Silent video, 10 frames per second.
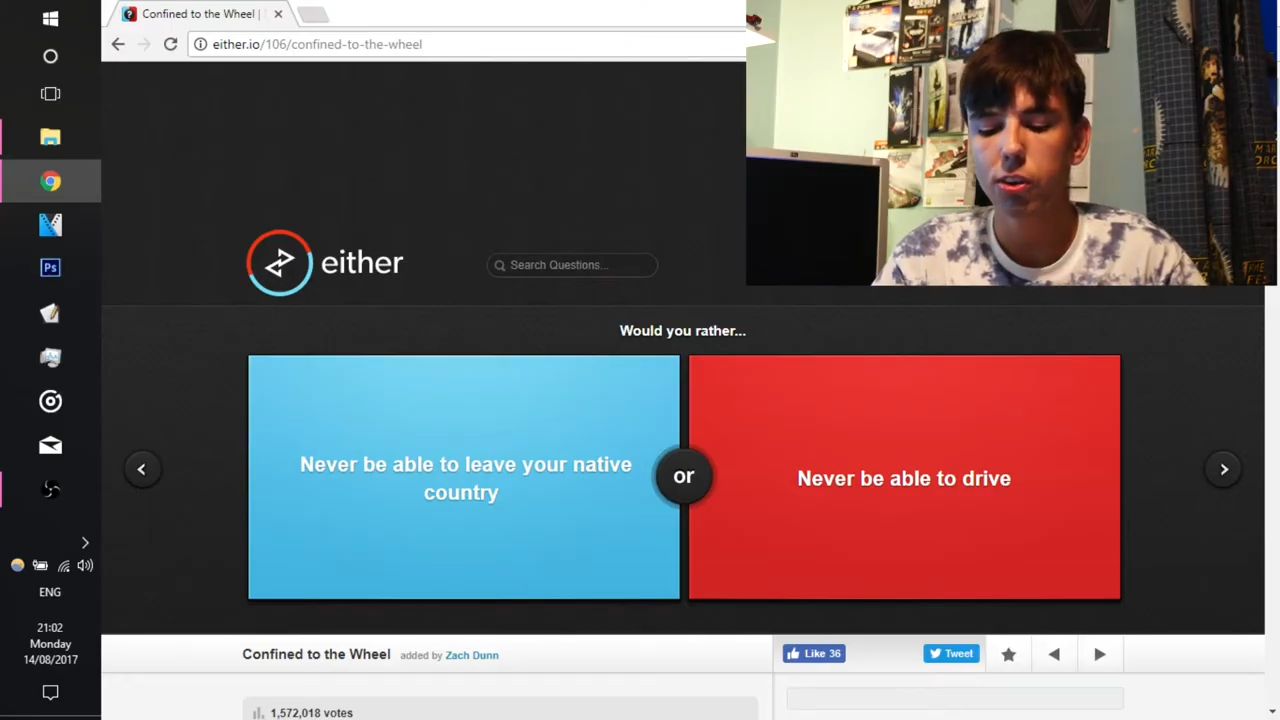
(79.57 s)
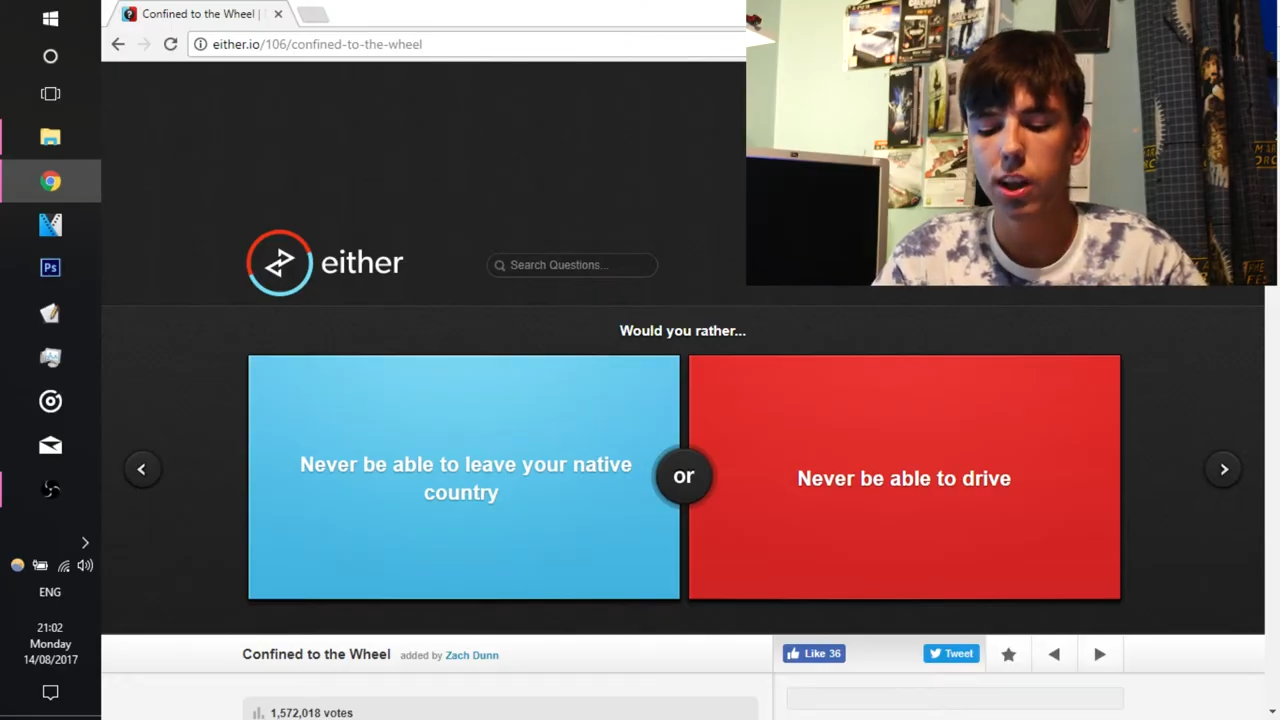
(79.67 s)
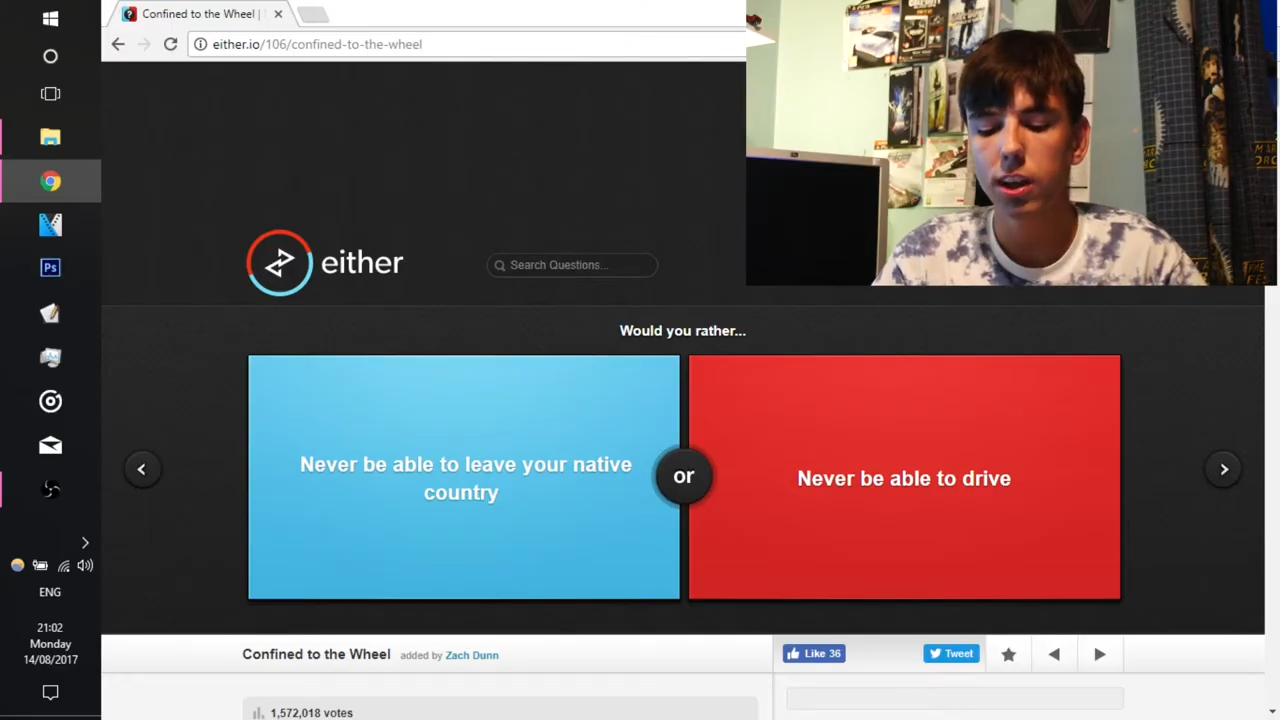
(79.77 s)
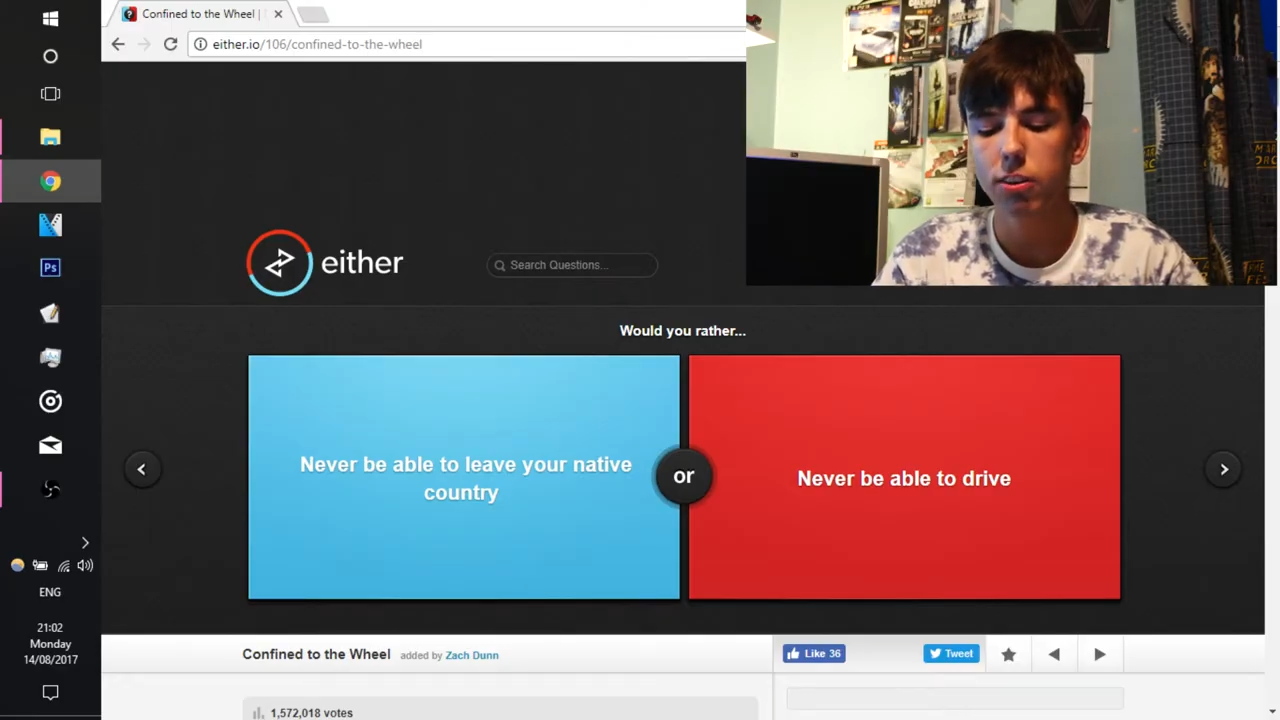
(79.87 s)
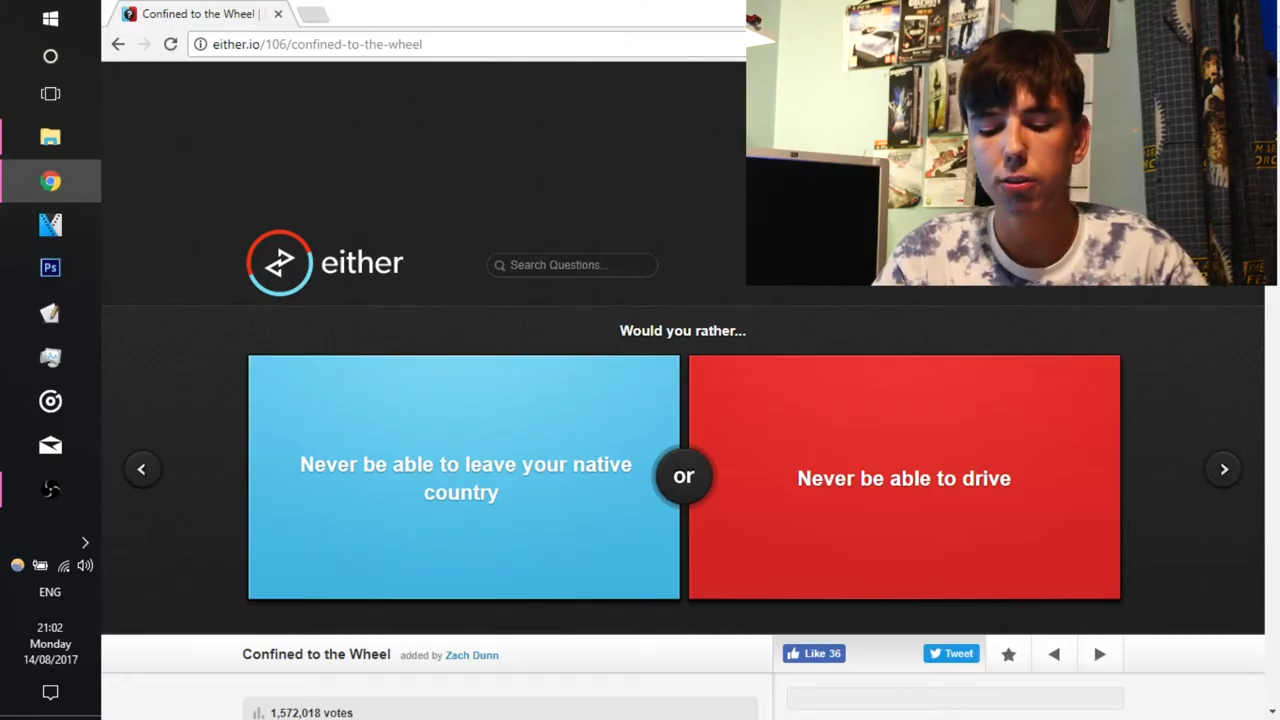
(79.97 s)

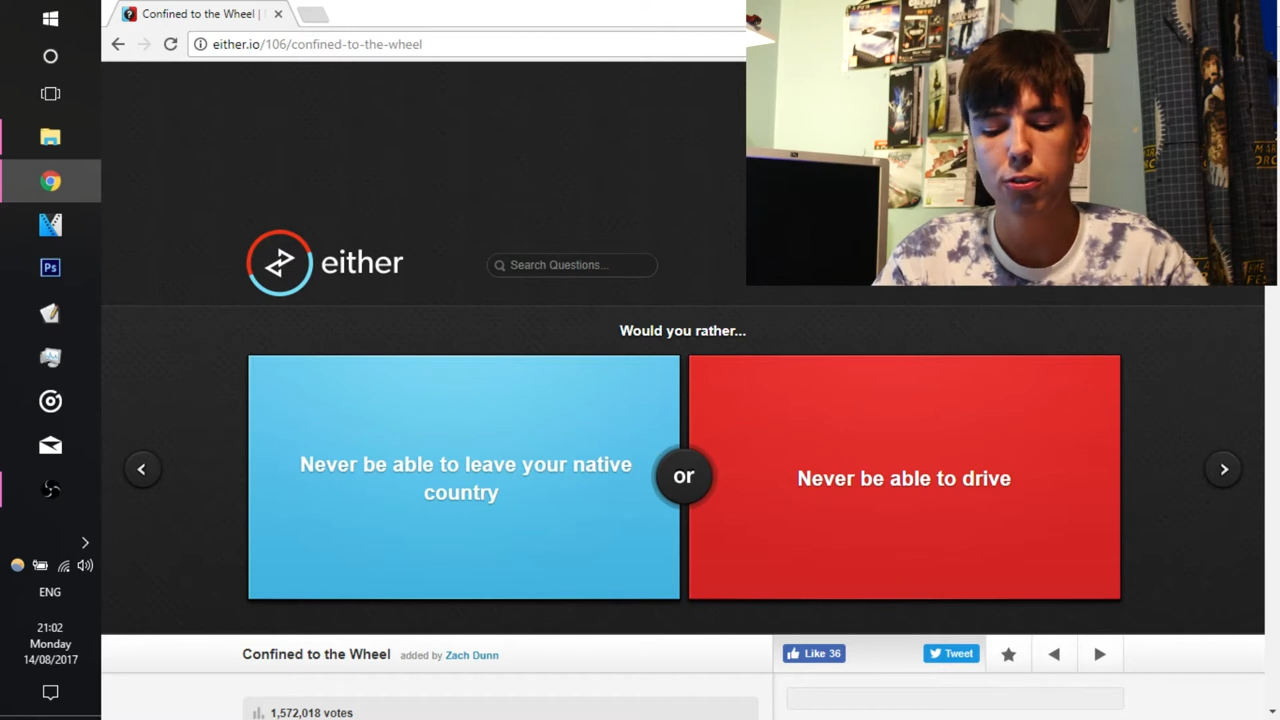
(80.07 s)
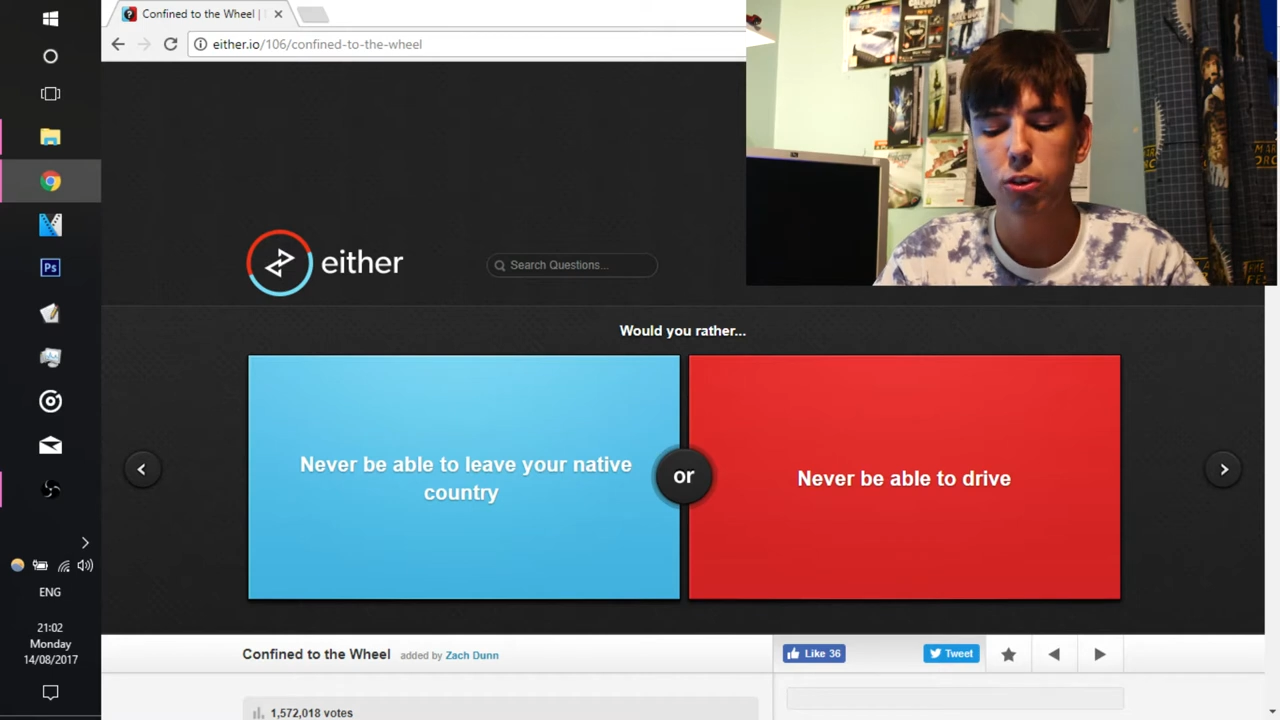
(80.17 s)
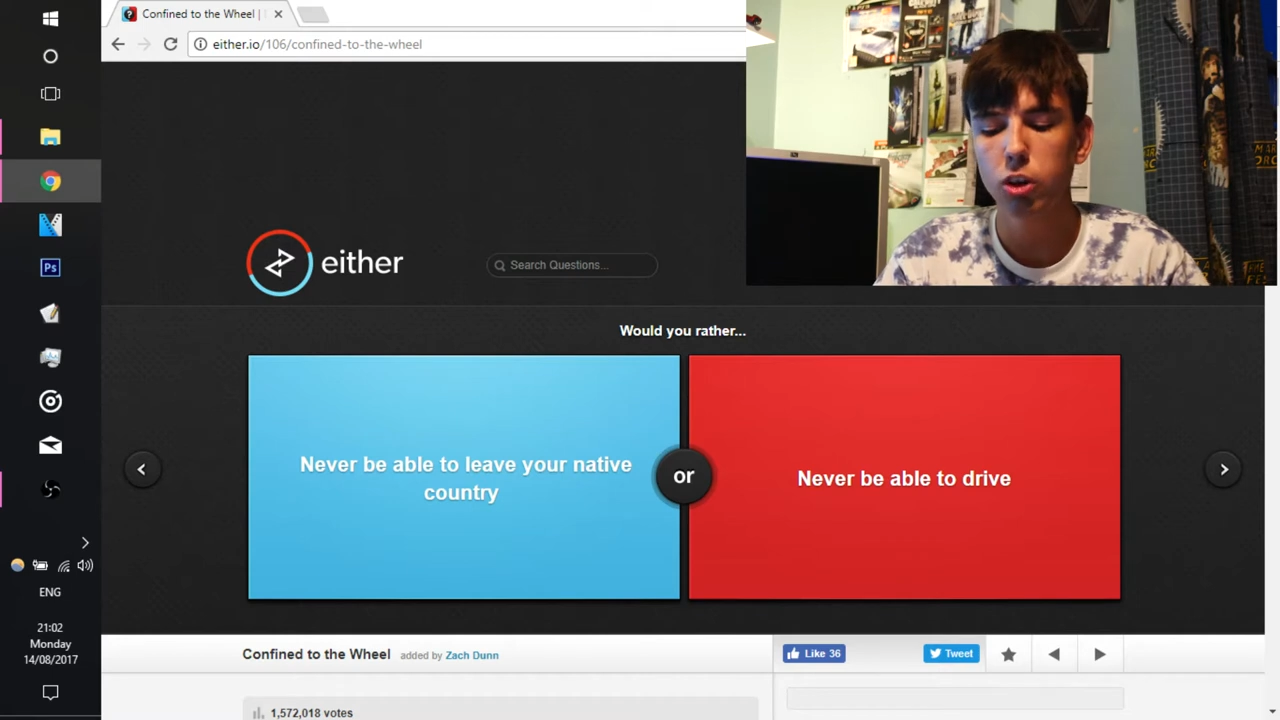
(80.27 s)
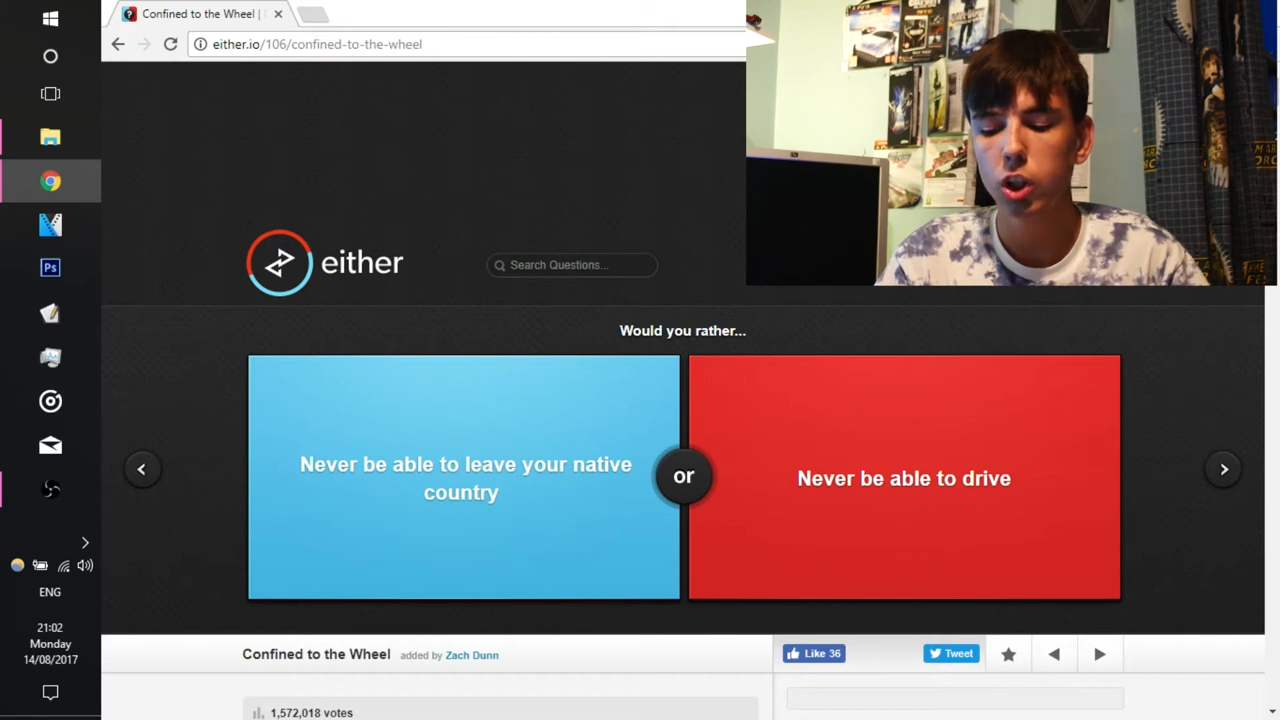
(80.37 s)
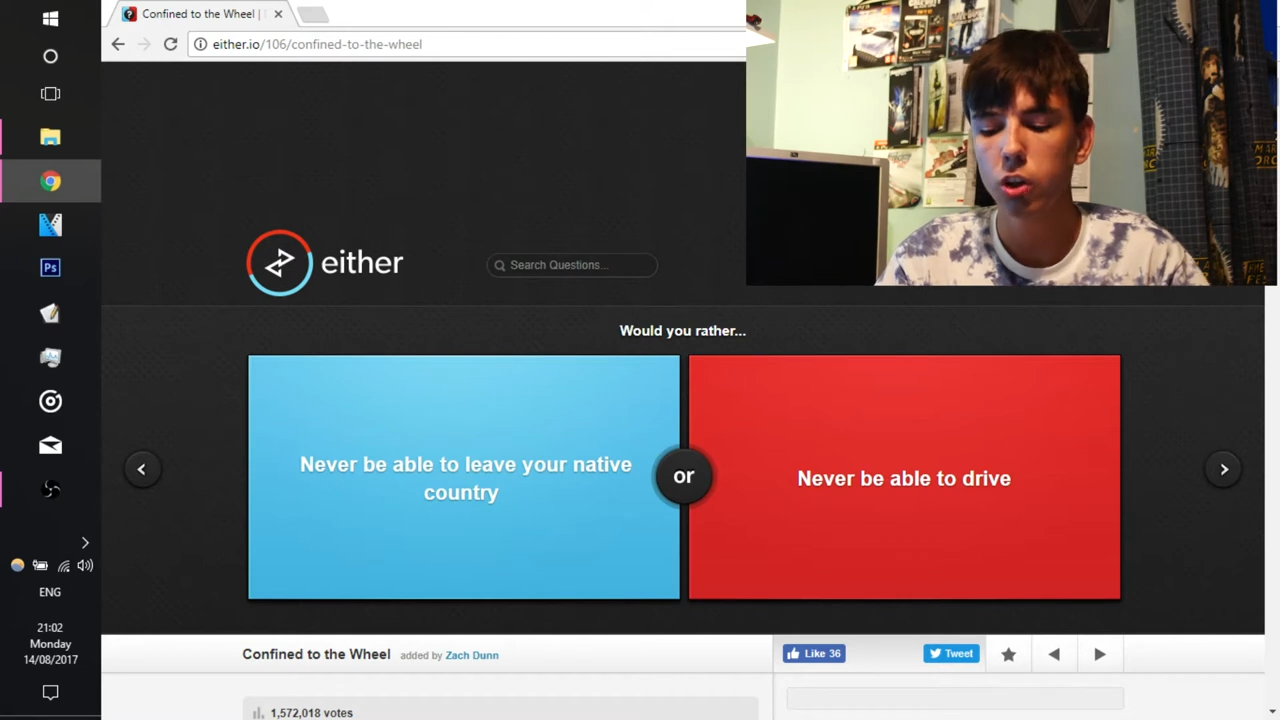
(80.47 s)
native country,